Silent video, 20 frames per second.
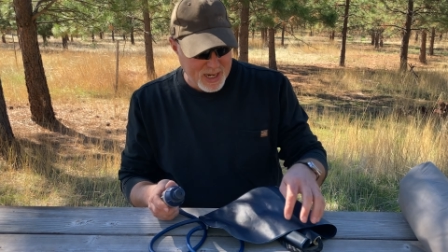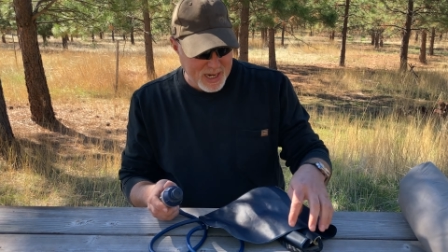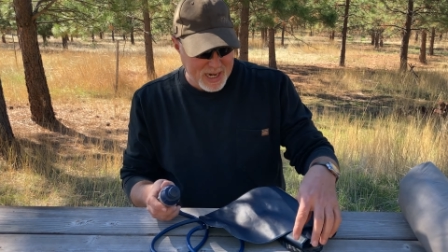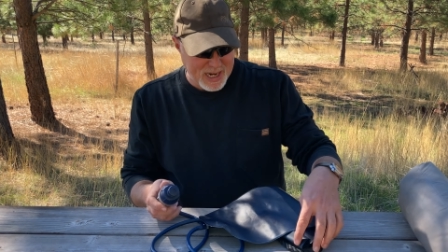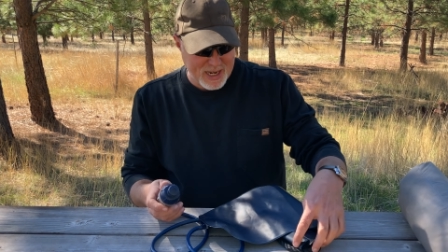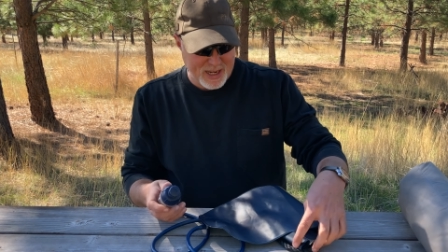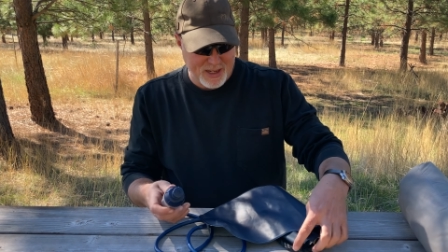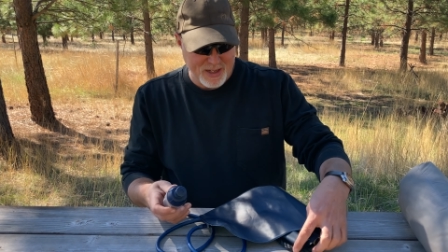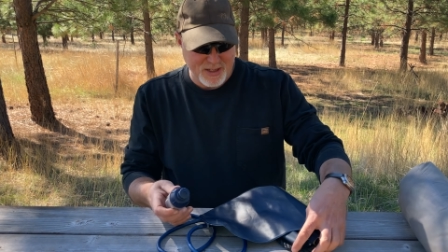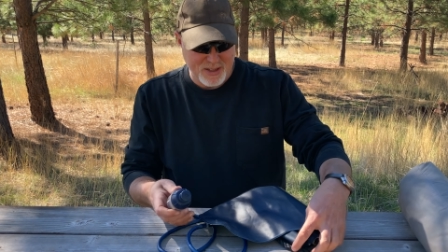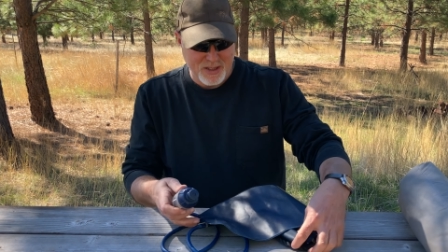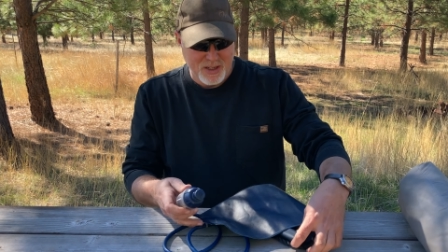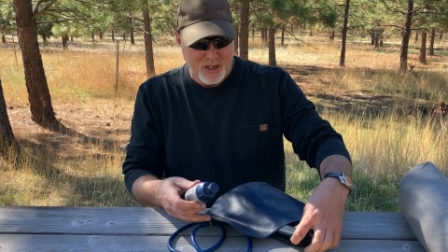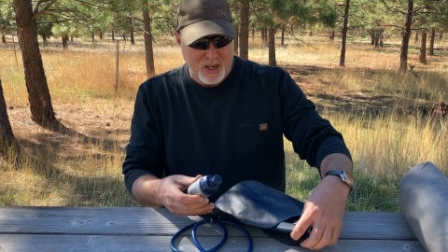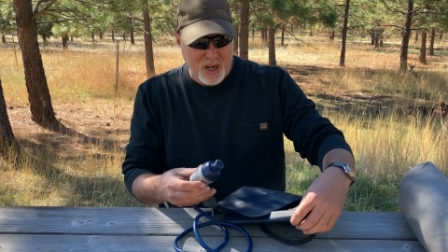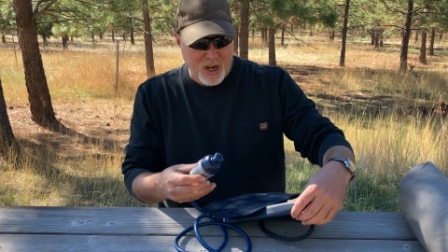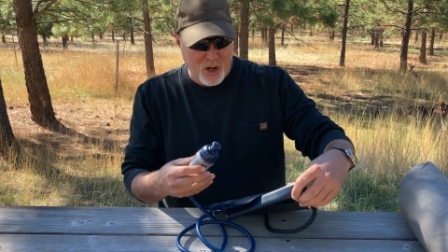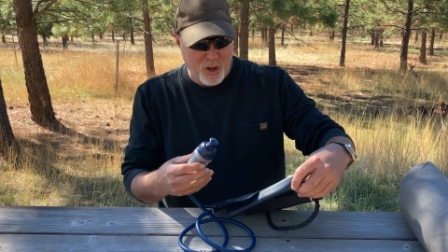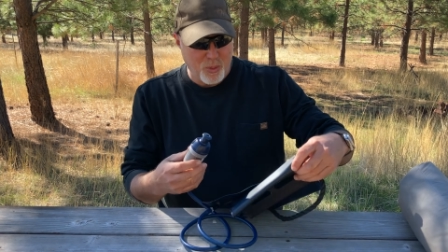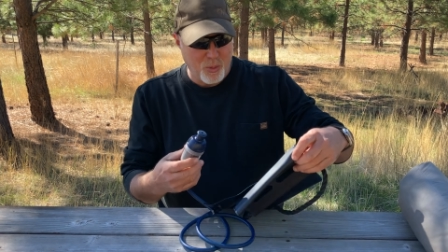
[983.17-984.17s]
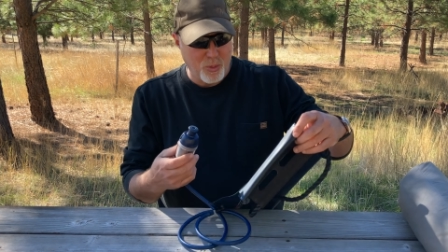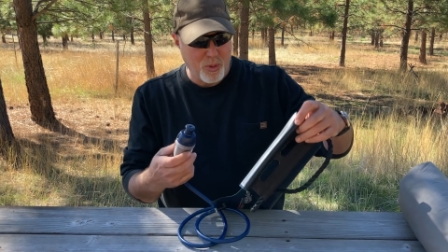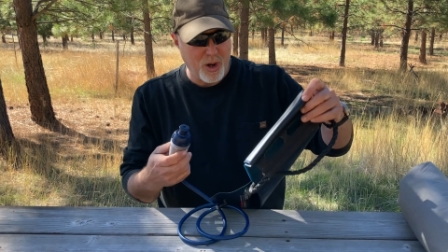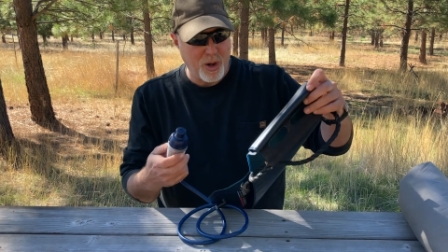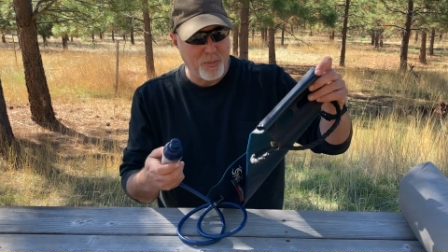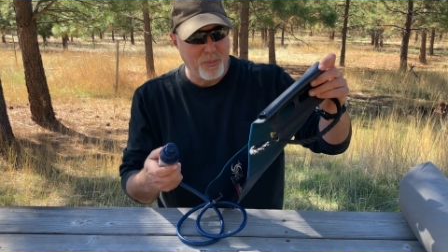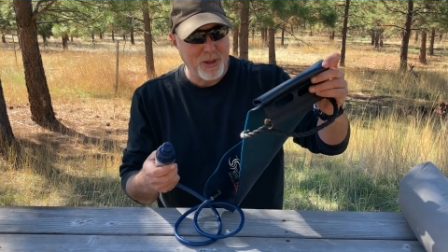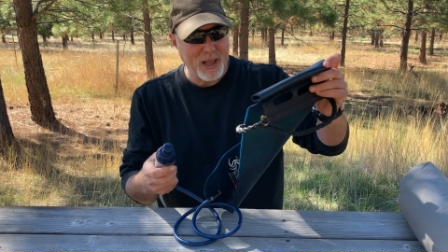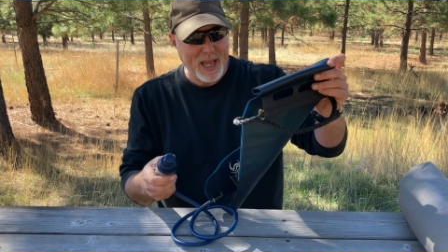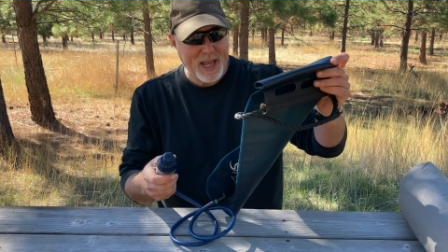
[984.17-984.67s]
And a
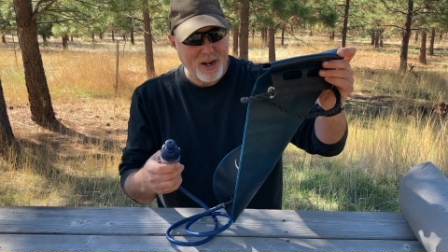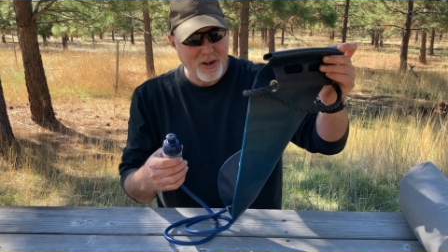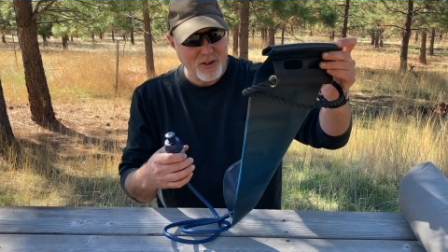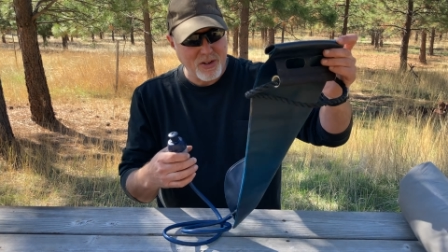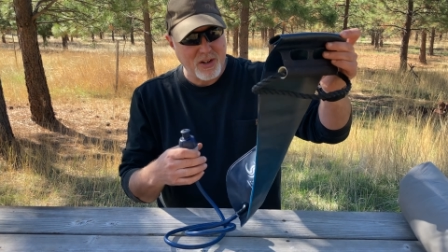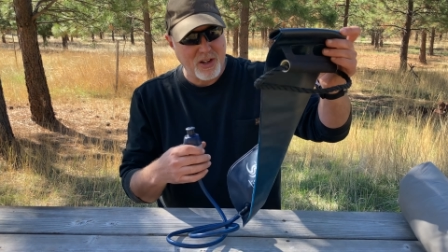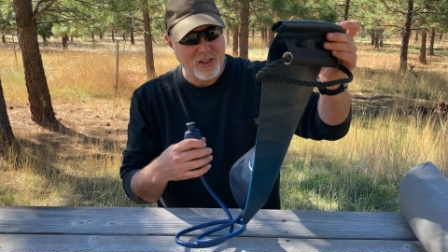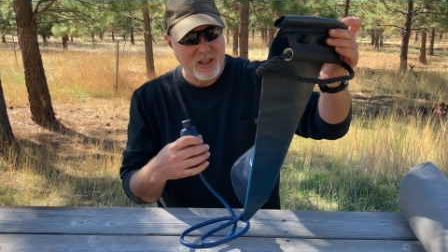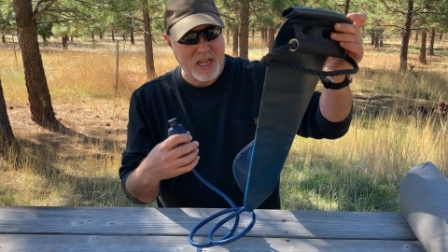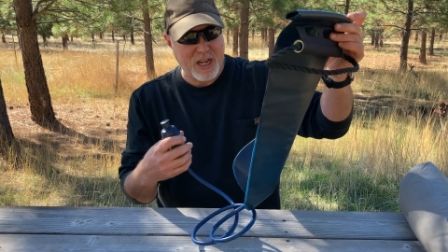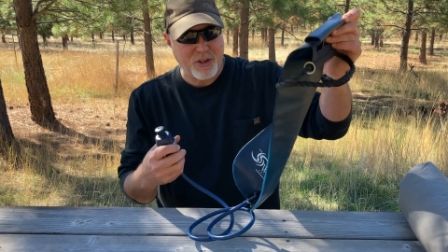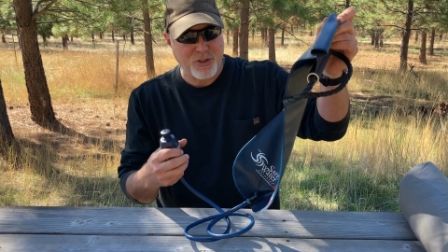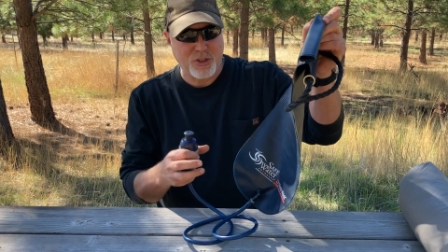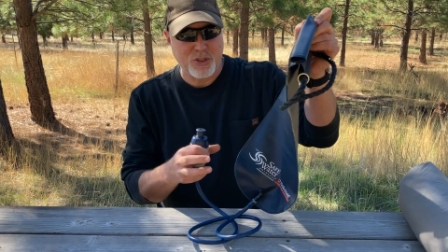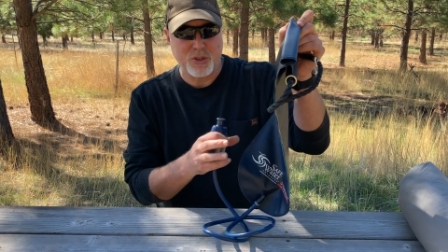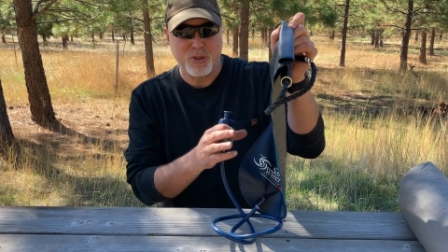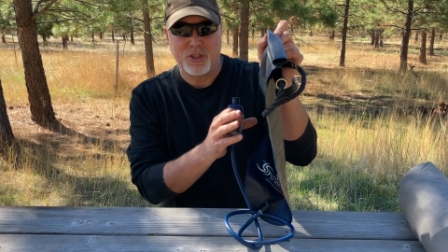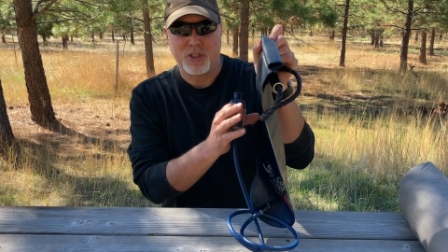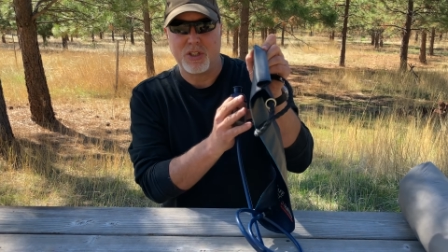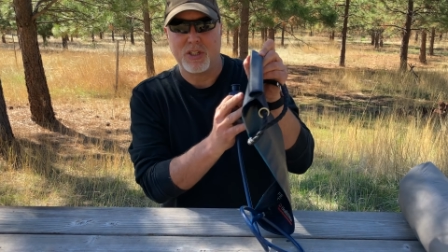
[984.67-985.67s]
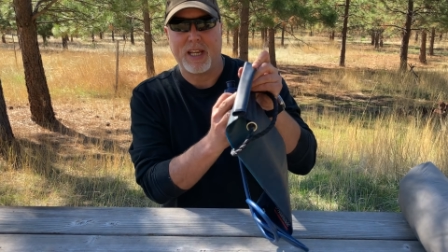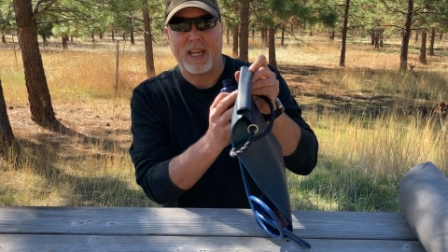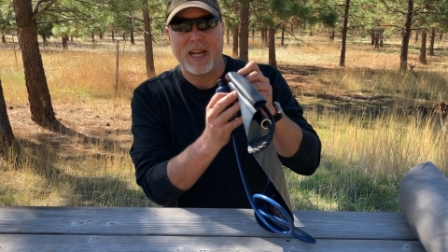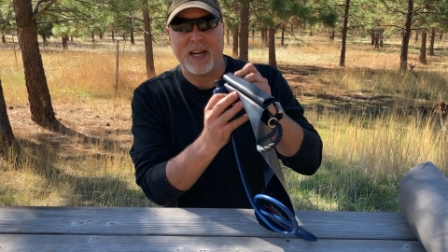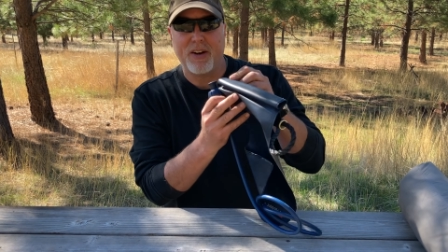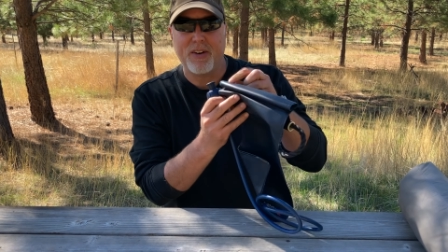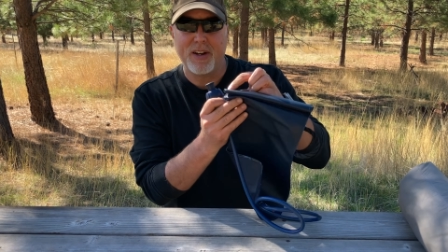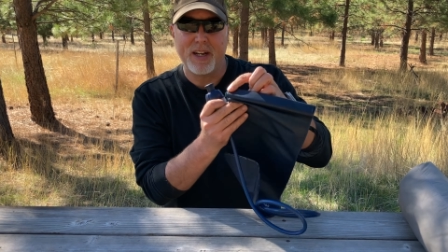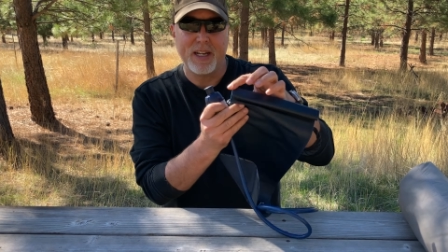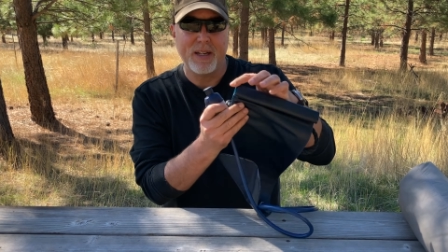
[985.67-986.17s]
bladder allows you to
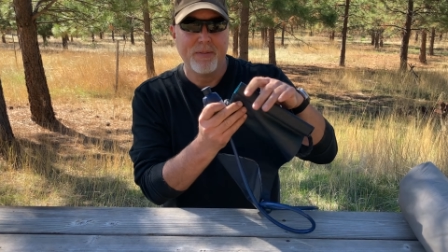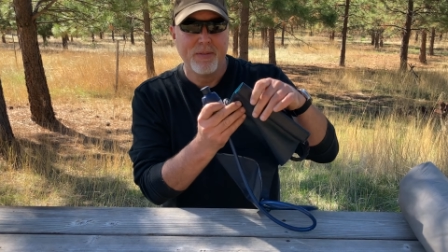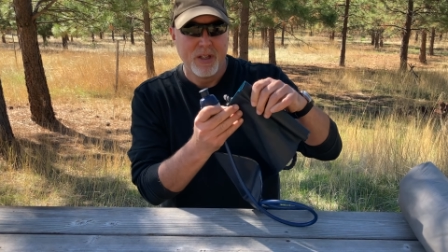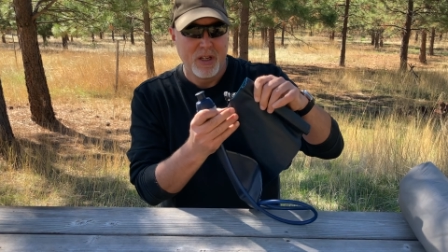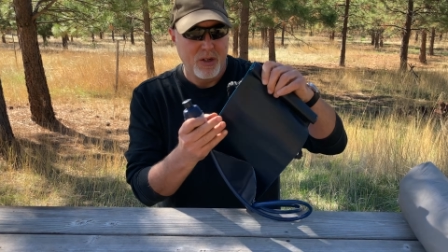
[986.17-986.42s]
carry,